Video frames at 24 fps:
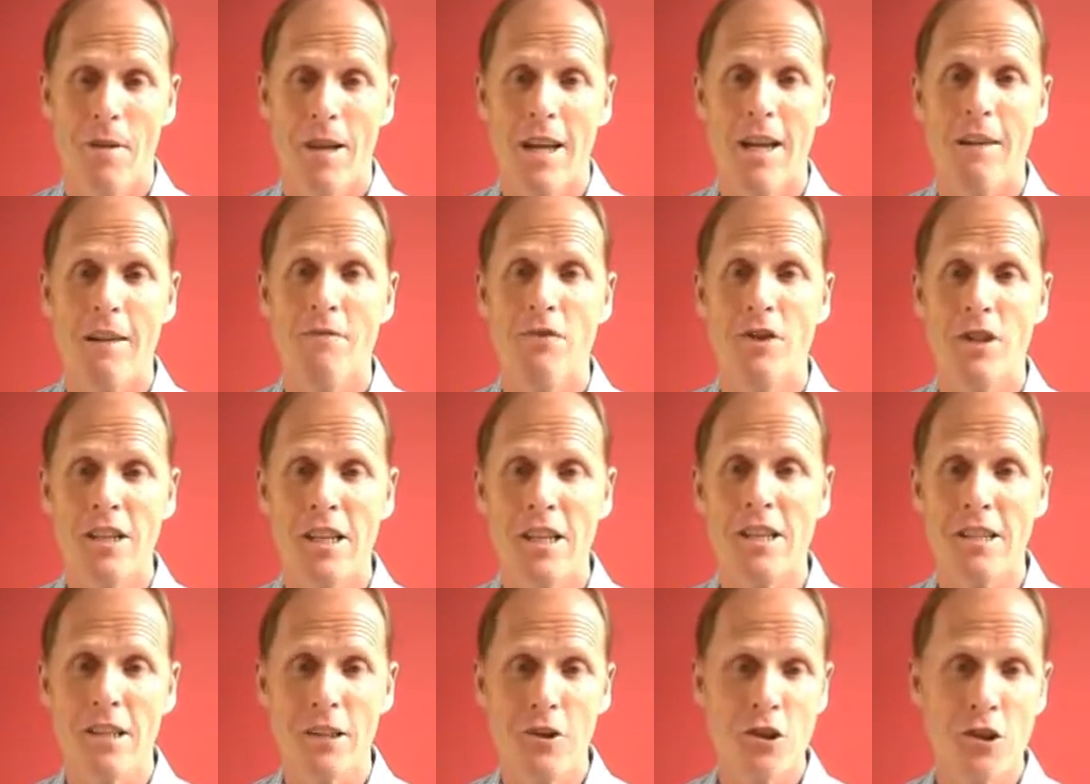If she
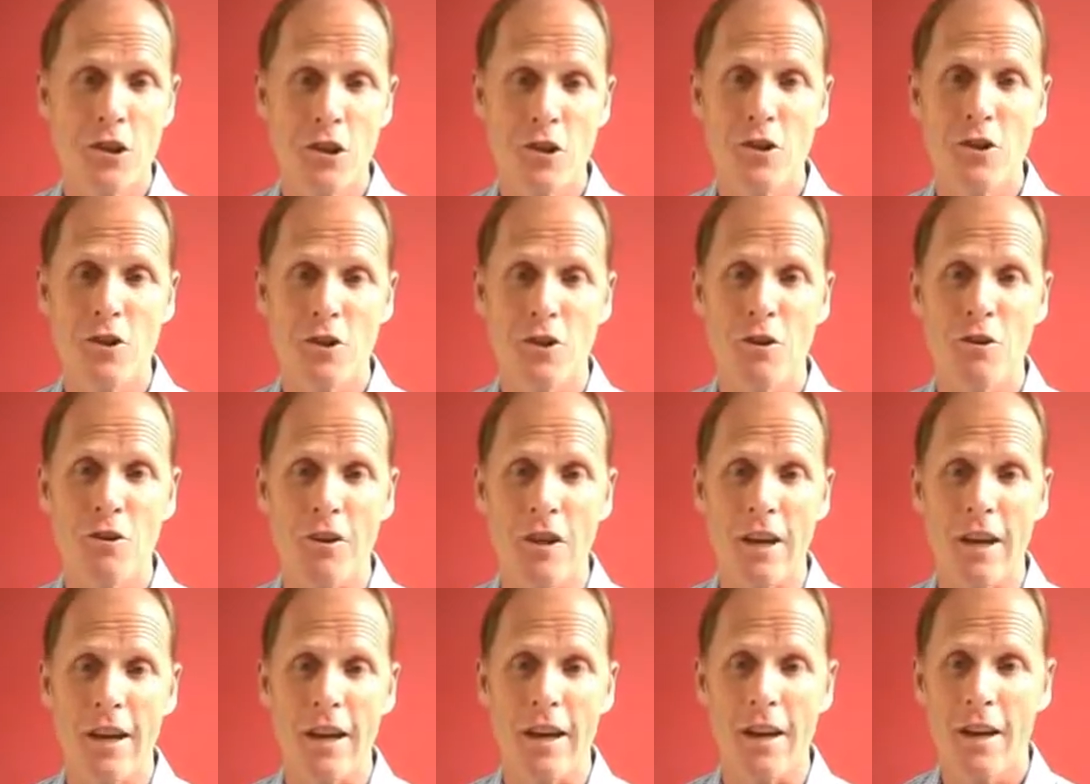didn't and she just stood
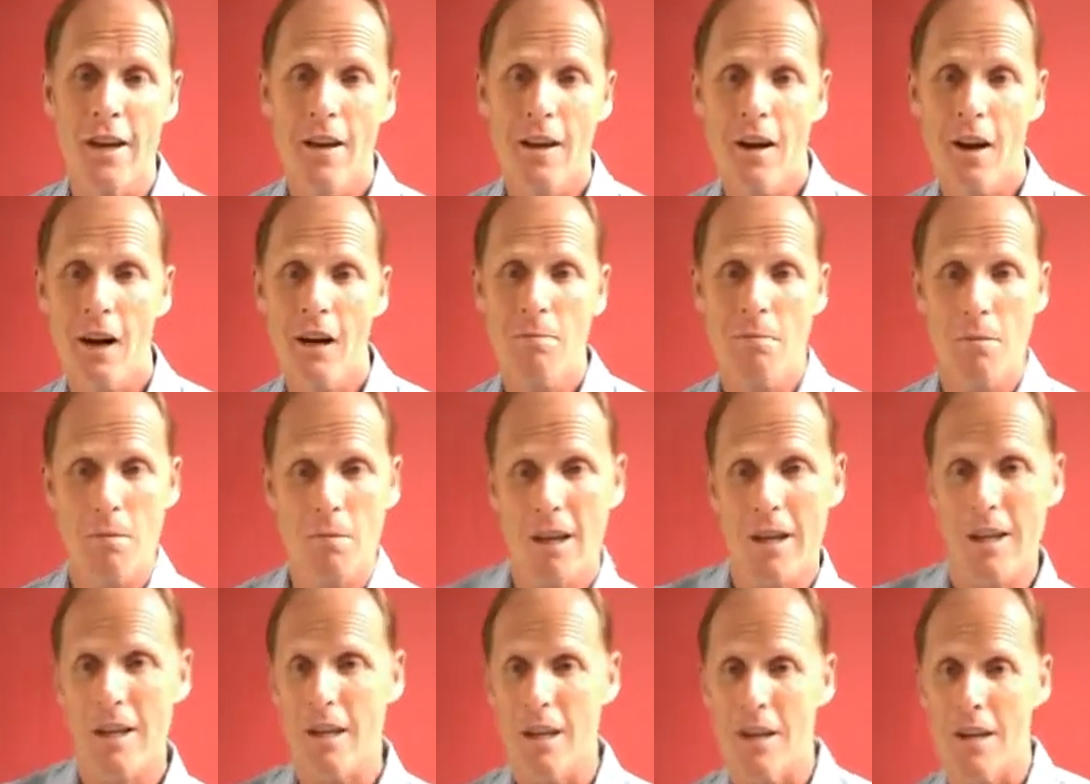there, I'd be
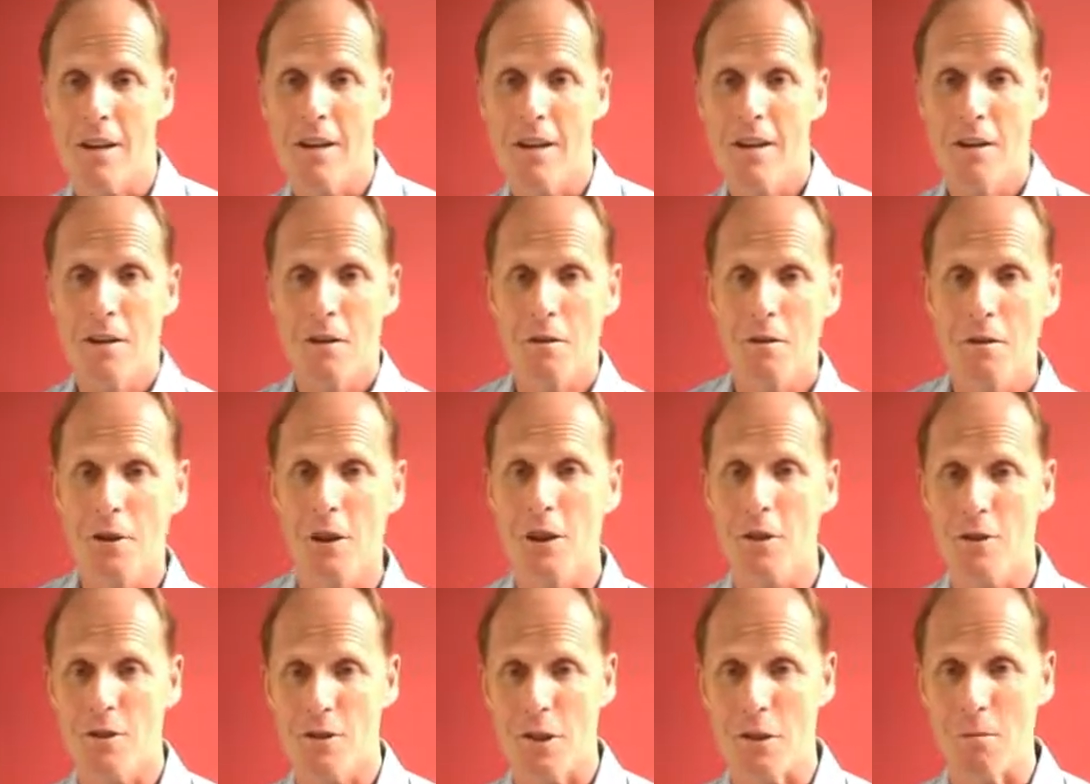making
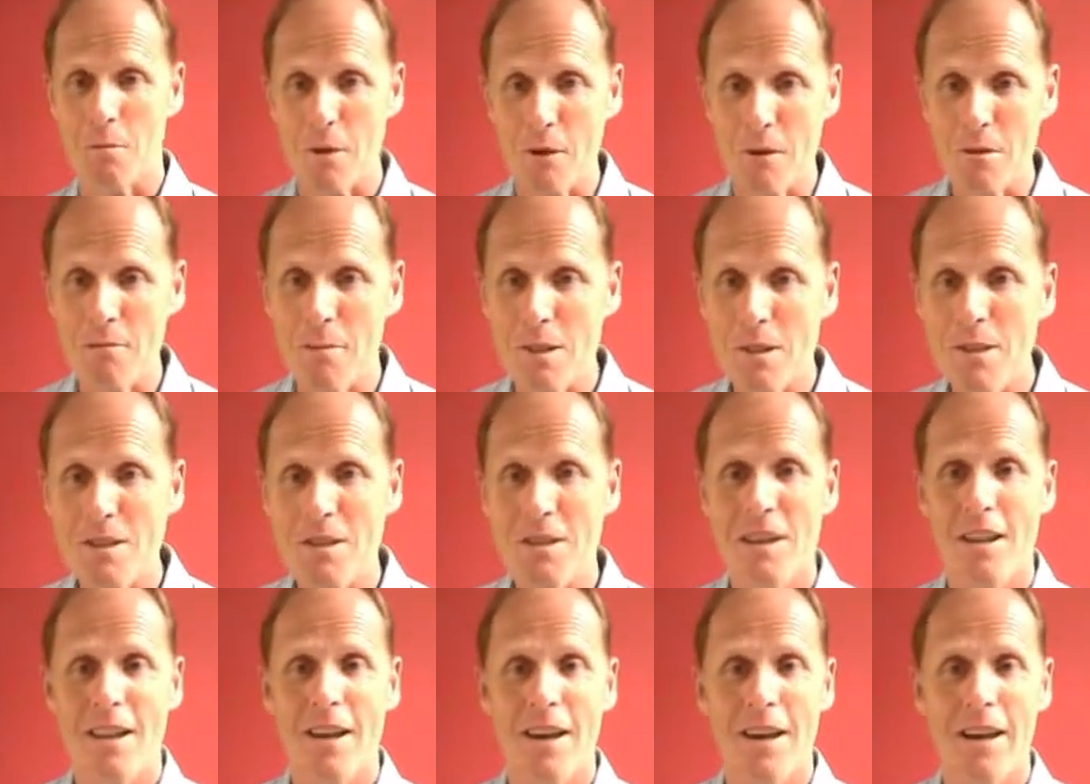dancing
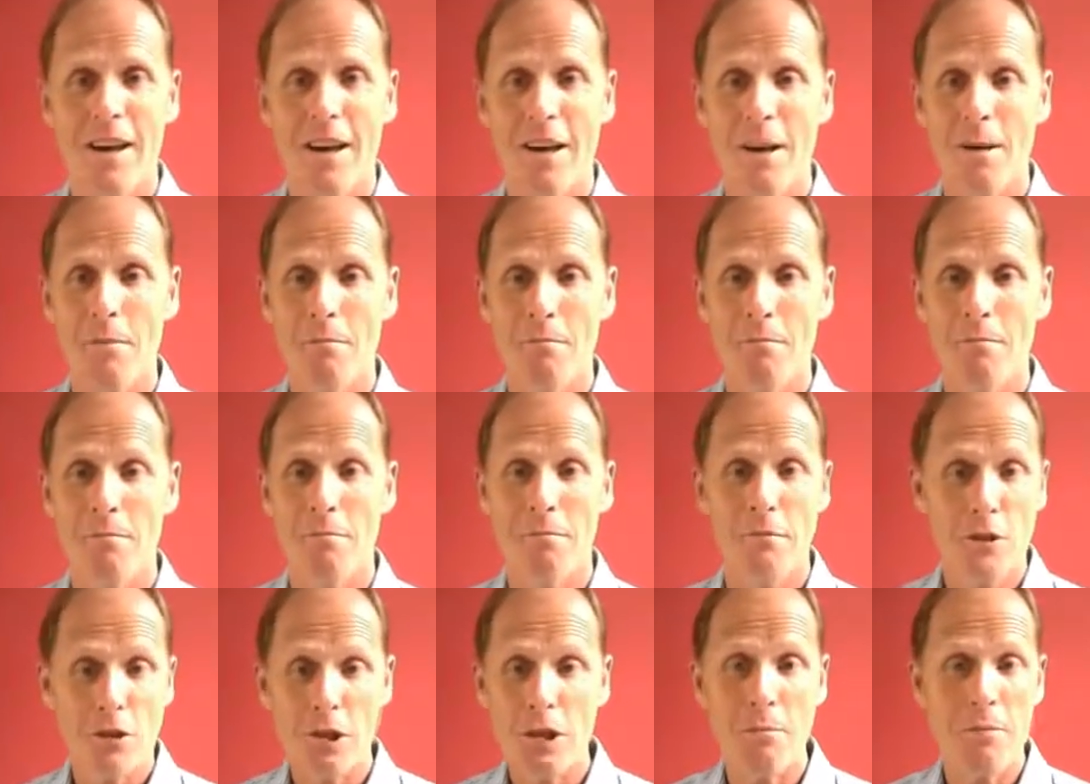movements and
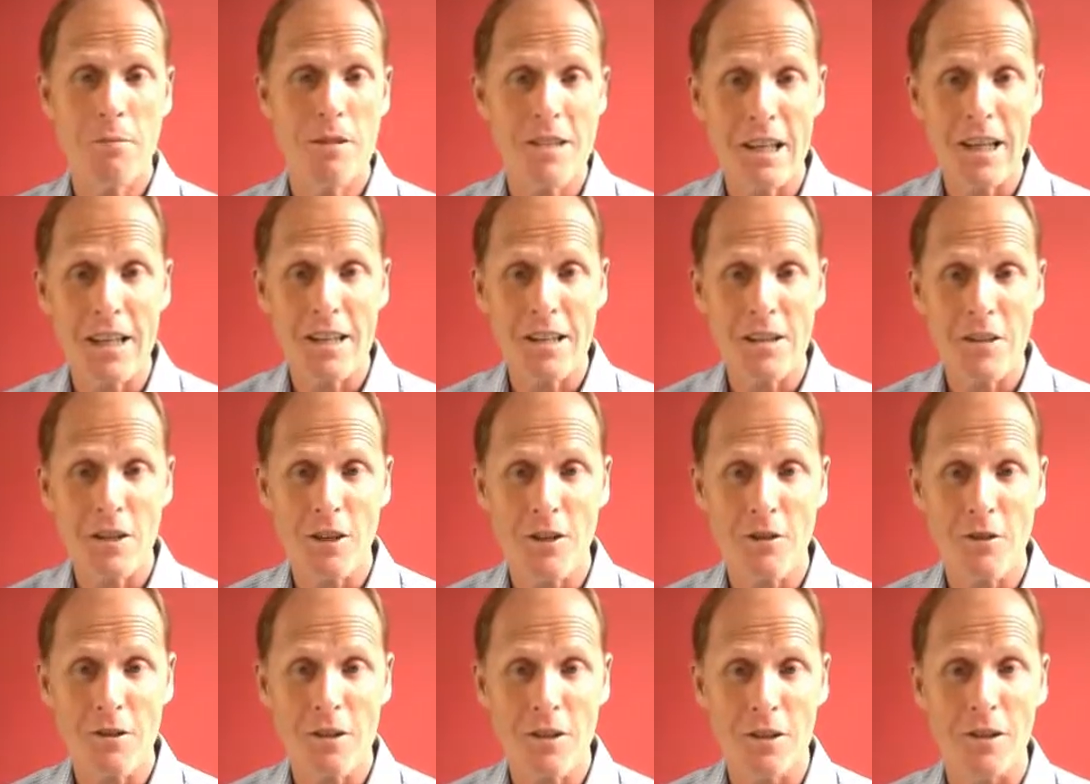she'd be standing
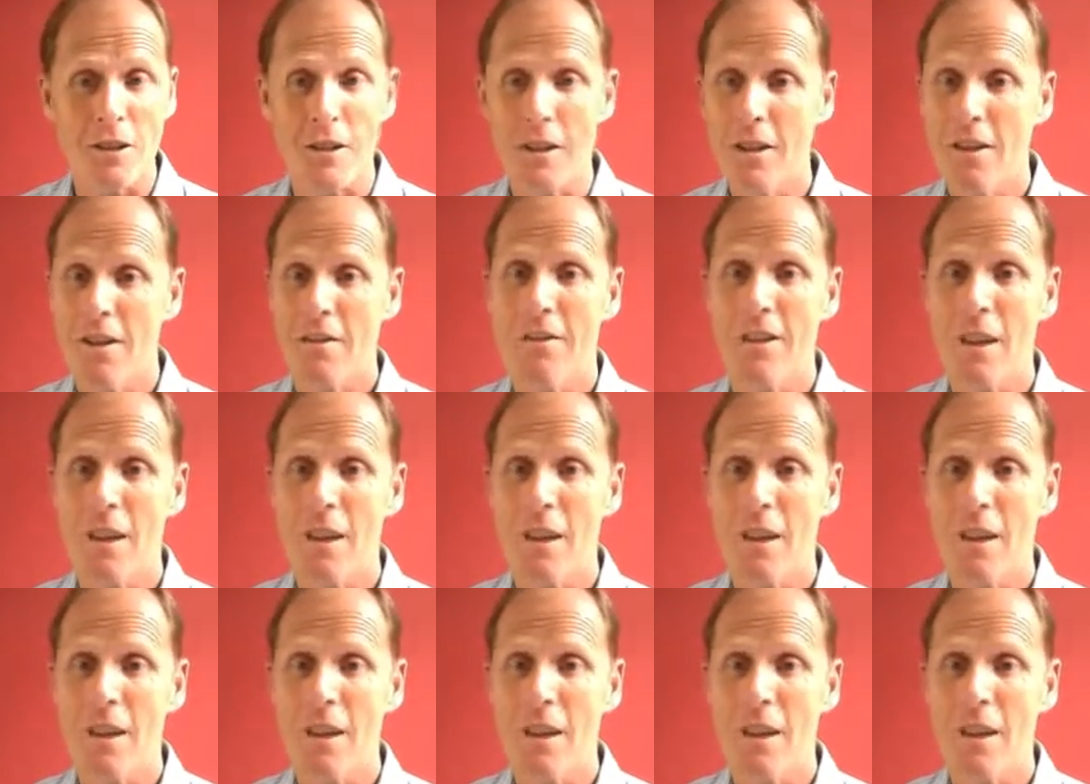stock still.